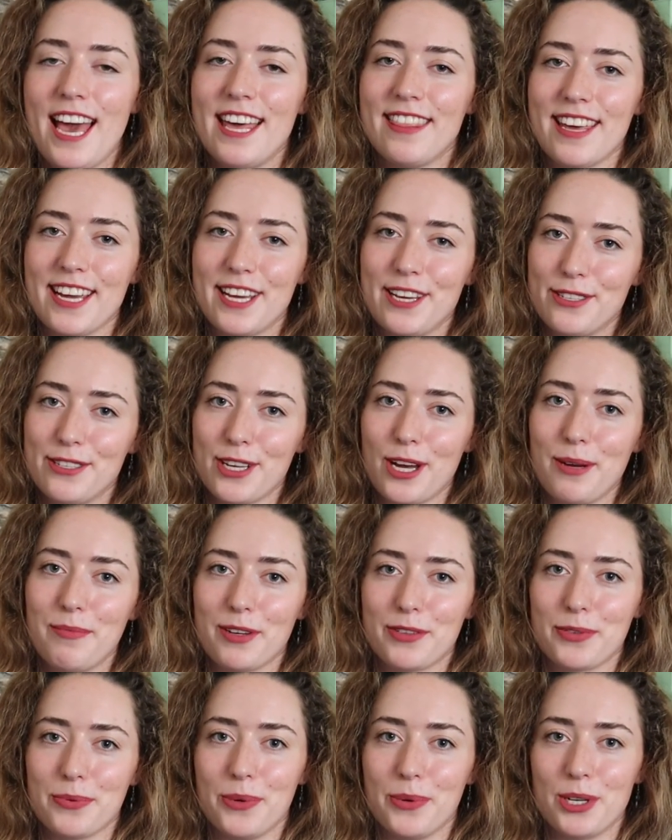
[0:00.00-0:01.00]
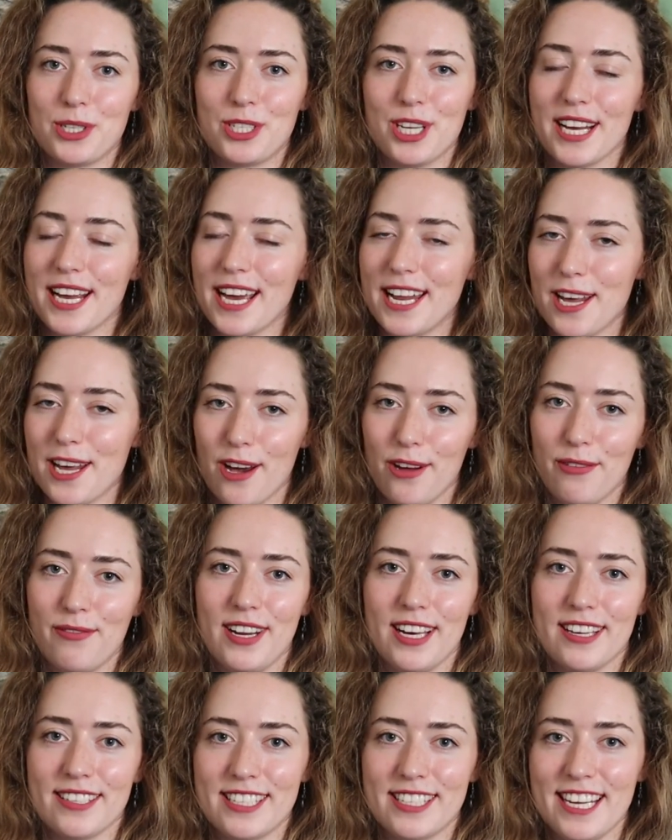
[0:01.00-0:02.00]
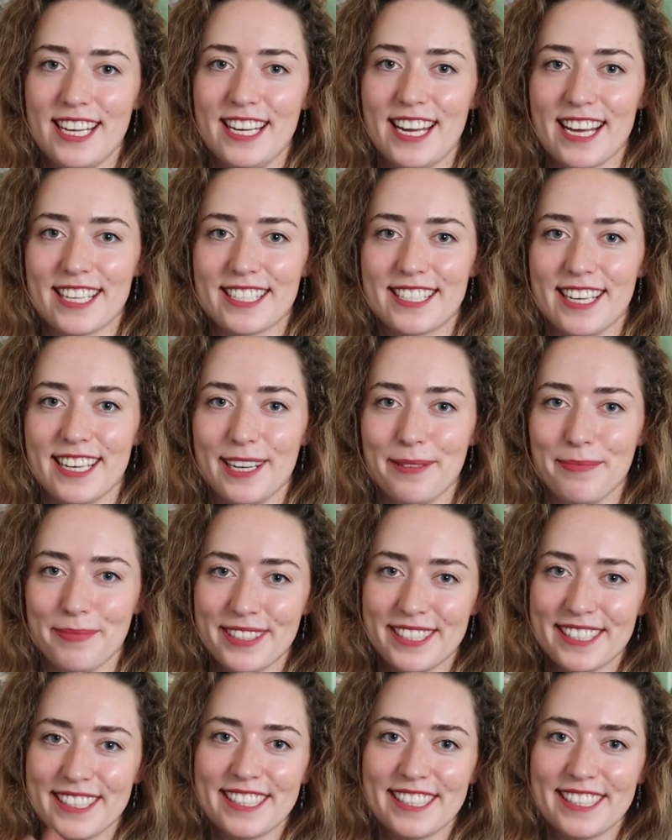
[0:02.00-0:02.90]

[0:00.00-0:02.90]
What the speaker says: and thank you so much for watching, and hopefully I'll see you next time.